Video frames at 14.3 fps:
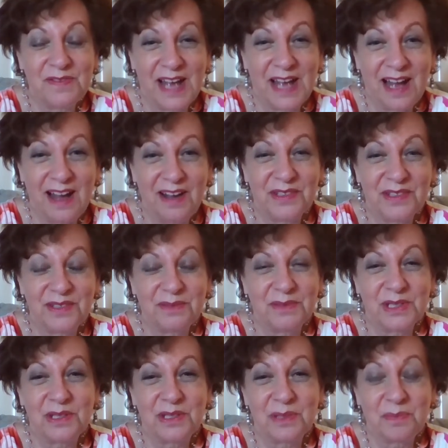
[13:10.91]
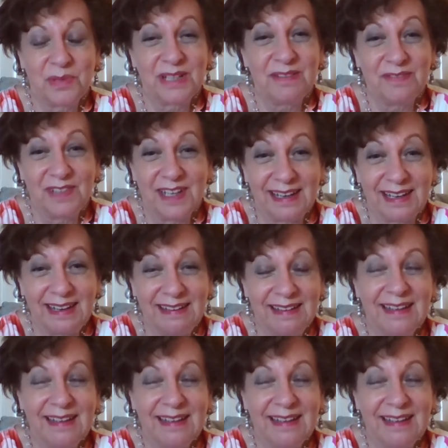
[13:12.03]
vows, which is pretty funny.